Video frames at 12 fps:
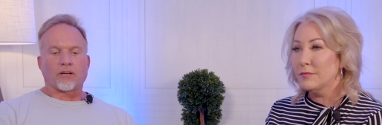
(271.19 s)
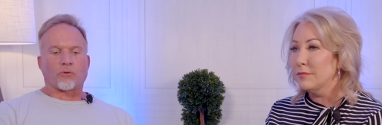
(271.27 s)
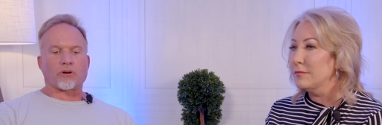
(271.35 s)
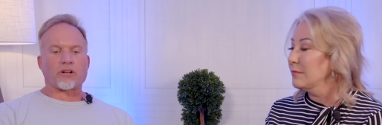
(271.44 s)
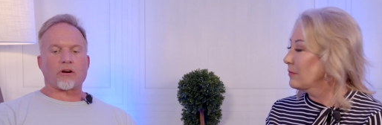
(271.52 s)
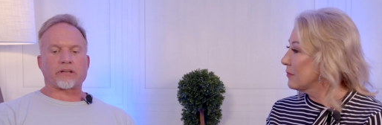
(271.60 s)

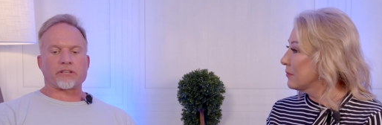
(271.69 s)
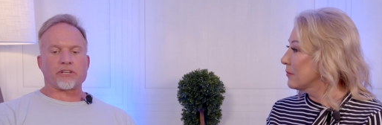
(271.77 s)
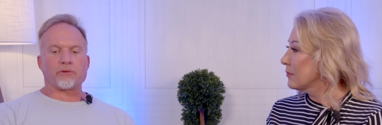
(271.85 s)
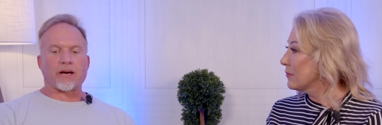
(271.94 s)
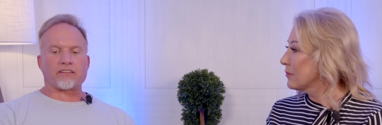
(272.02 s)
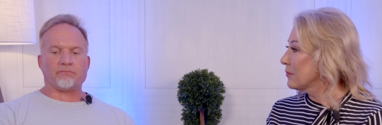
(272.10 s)
Speaker 1: We're talking
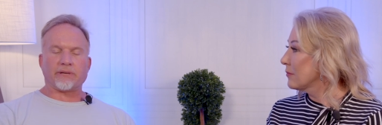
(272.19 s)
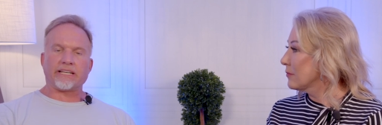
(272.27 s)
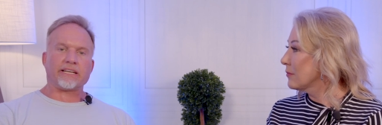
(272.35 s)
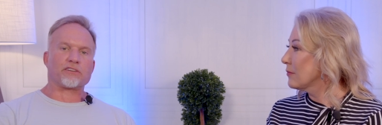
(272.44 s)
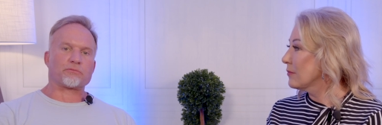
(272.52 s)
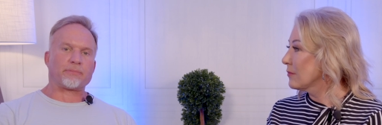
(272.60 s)
to you out of
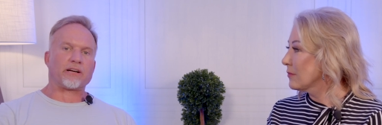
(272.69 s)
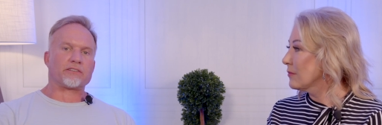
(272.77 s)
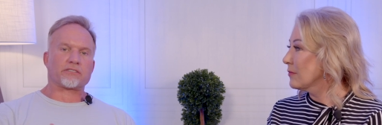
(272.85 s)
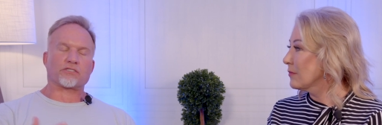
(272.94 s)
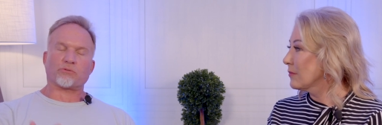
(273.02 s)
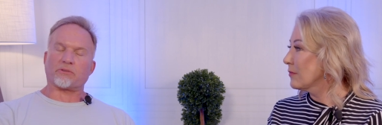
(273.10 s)
many
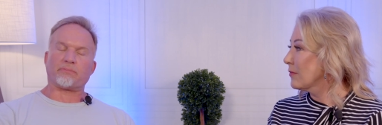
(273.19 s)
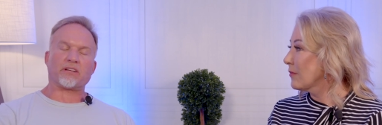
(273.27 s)
experiences with